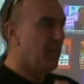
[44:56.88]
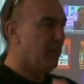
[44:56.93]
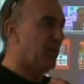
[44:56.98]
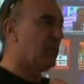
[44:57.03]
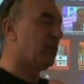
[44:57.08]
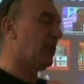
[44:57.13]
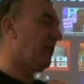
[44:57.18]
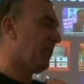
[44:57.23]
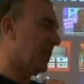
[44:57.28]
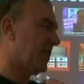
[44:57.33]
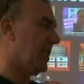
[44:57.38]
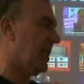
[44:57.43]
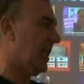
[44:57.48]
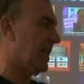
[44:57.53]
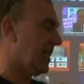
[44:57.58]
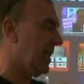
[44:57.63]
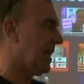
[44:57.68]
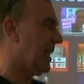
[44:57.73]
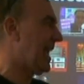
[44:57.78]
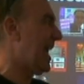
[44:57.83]
because obviously,
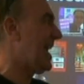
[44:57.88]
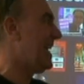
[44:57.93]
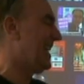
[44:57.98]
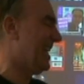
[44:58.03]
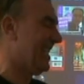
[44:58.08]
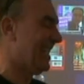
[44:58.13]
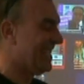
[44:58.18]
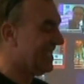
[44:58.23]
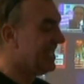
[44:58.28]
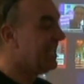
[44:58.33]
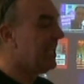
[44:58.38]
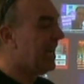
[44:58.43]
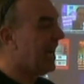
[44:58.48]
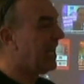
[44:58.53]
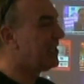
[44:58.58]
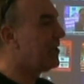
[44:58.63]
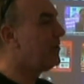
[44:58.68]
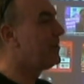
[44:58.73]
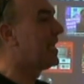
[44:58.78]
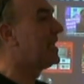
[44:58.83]
again,
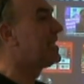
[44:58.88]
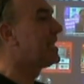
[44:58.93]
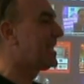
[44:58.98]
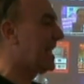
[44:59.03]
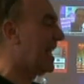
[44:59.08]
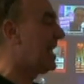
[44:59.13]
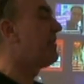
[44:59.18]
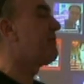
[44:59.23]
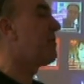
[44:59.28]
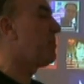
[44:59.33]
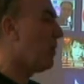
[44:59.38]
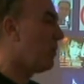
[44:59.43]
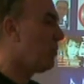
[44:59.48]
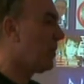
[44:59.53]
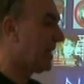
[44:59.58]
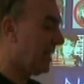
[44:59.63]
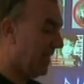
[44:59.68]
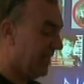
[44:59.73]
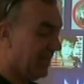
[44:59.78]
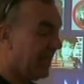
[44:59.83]
we tend to tell everyone
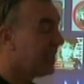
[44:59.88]
when